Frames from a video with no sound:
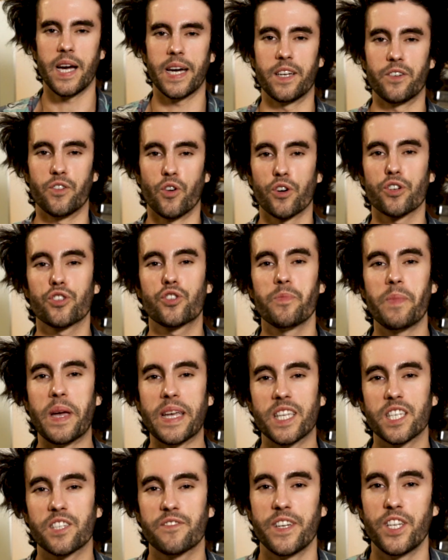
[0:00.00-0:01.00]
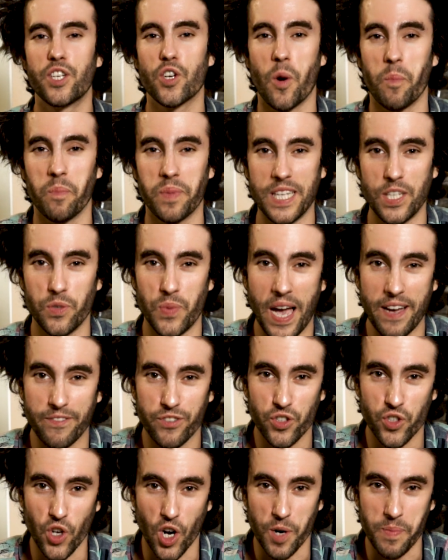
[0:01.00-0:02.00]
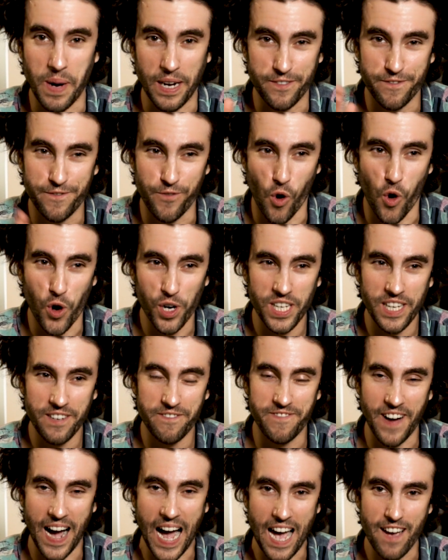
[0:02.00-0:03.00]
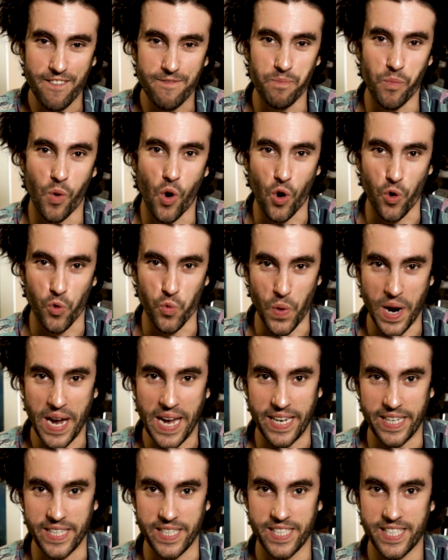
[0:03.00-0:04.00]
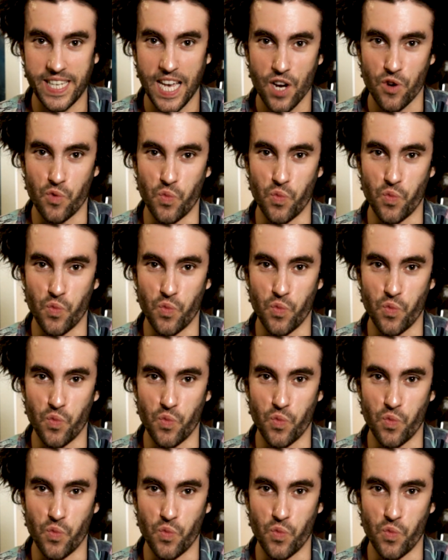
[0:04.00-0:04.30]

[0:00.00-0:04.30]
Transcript: In order to make this video complete, we have to talk about 45 more ways,